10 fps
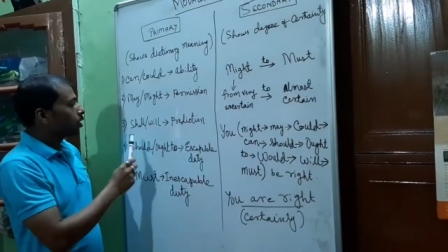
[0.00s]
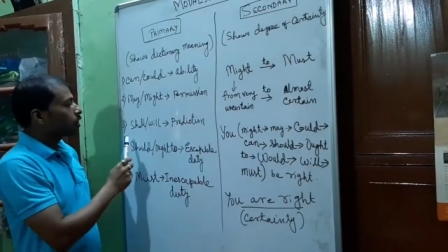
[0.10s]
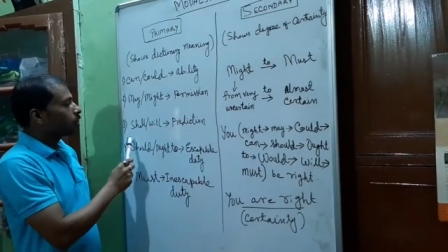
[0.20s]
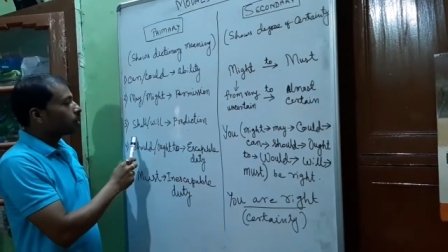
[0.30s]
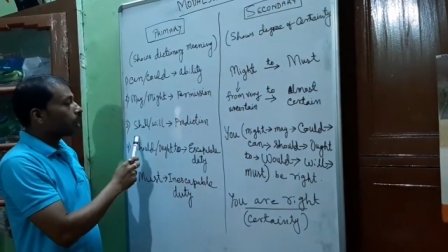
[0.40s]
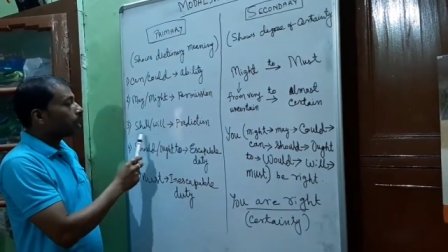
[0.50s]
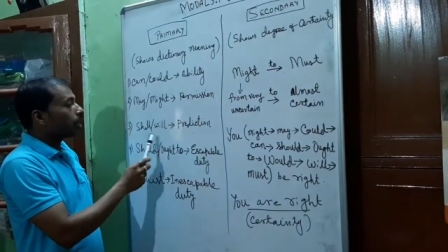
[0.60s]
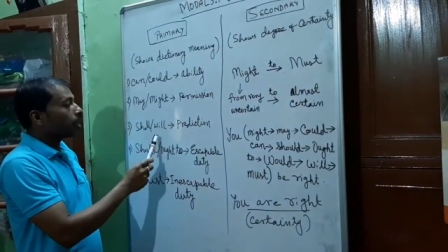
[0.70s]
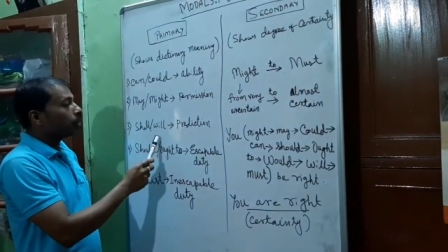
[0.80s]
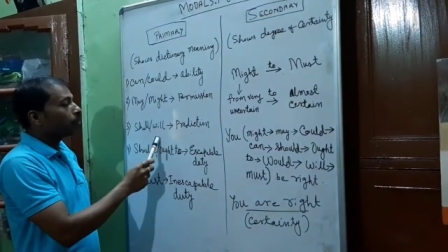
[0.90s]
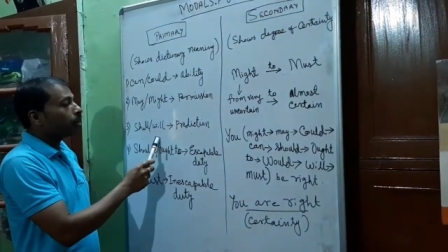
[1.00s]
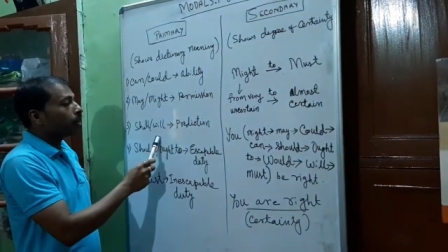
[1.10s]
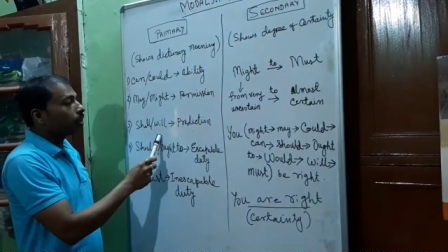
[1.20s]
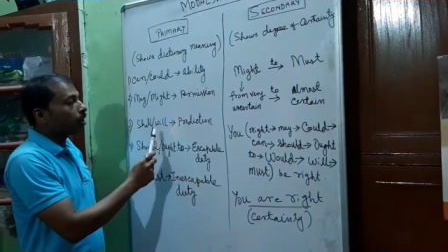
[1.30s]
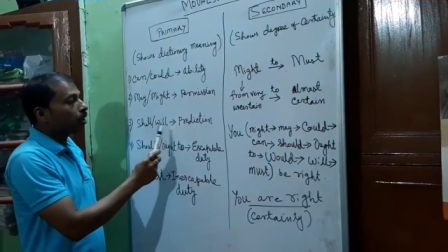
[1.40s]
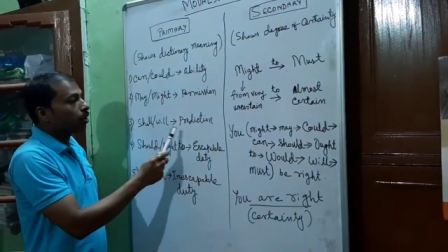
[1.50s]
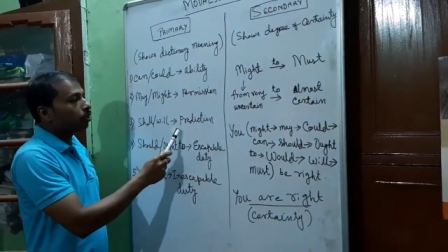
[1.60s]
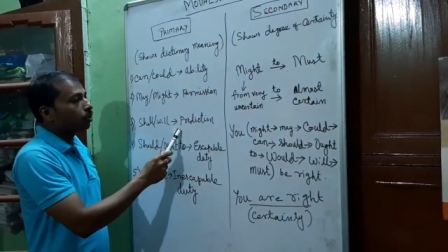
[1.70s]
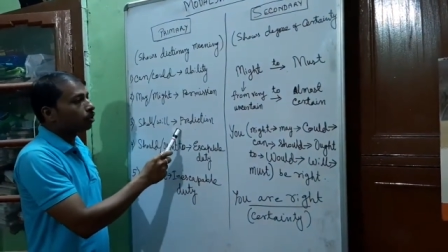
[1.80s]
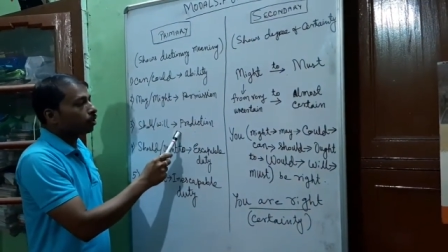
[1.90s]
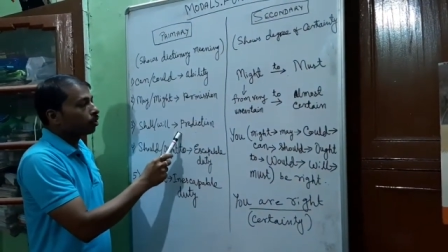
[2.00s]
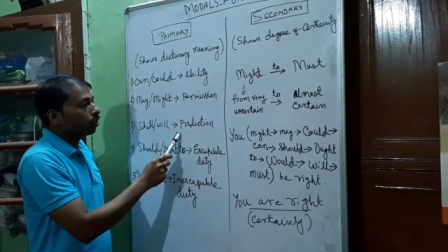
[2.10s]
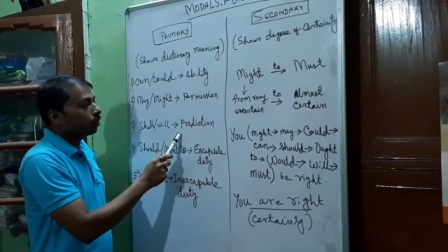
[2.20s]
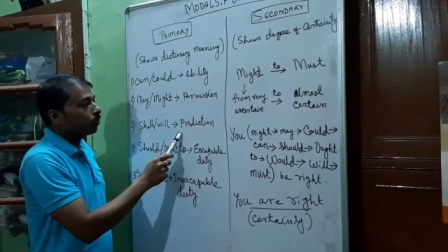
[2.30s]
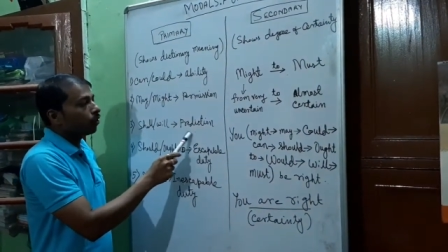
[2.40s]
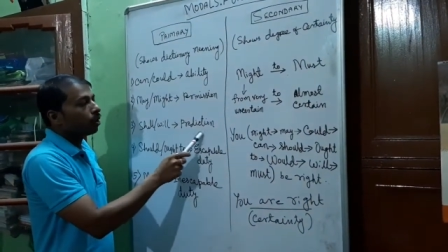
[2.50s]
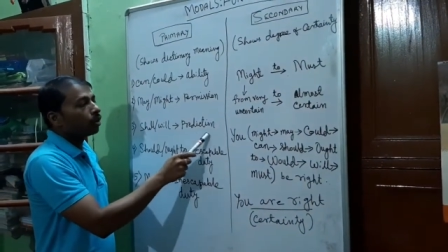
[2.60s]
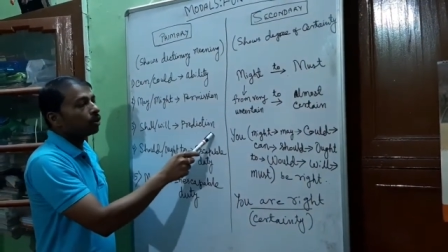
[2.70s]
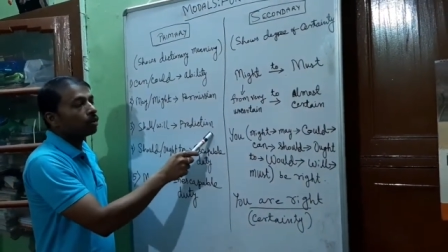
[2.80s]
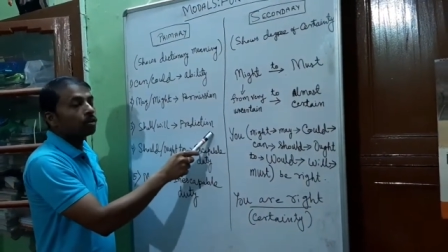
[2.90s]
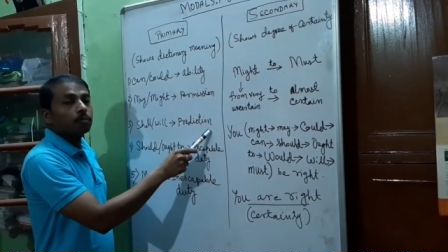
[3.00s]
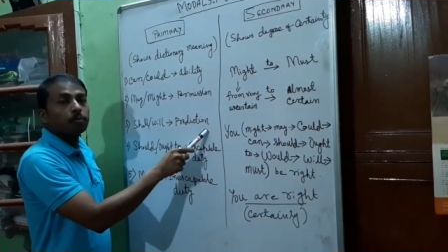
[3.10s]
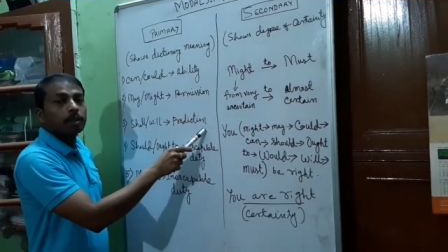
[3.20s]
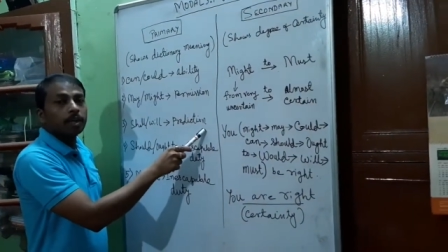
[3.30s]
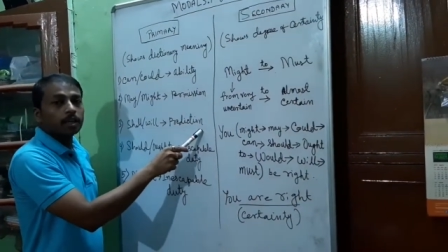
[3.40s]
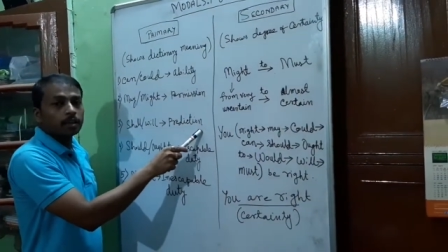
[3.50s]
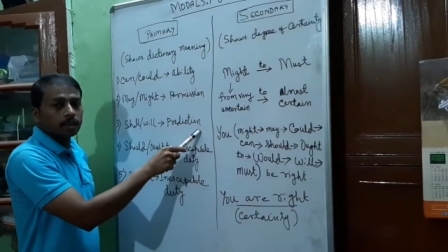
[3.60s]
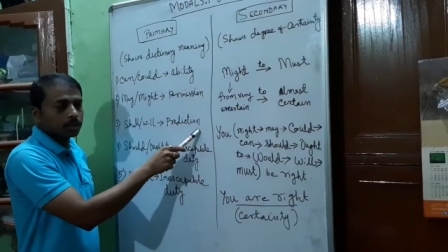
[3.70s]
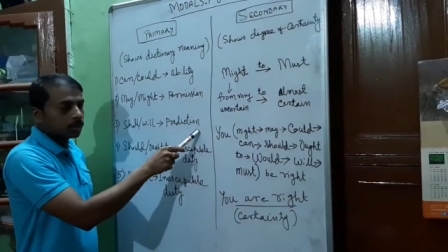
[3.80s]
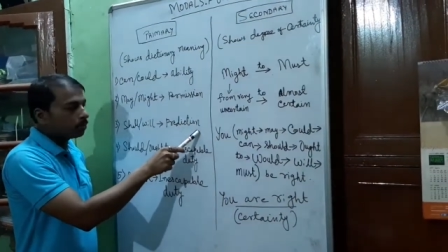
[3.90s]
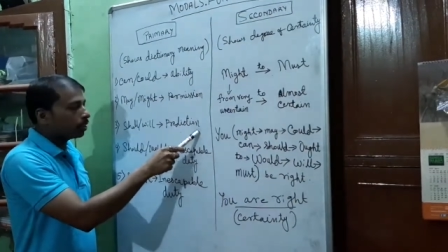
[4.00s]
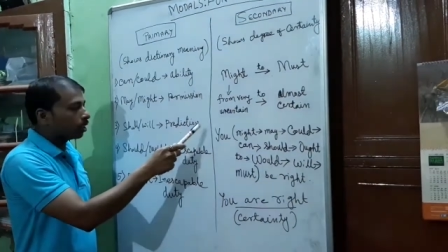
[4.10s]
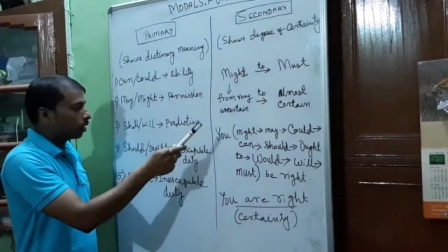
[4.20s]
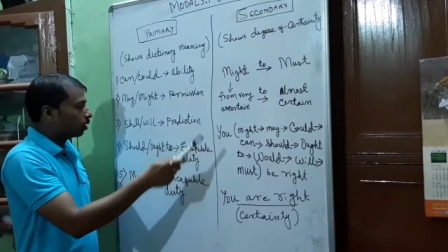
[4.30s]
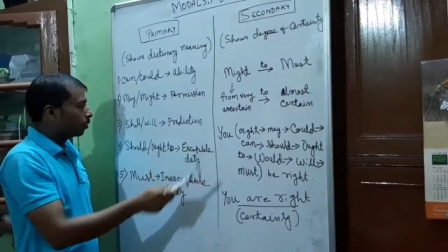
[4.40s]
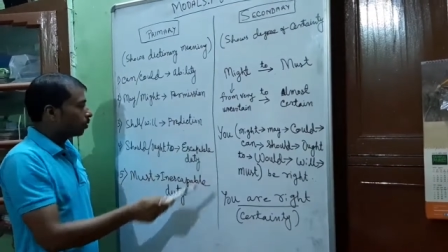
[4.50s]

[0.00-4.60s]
Shall and will are used for predicting something.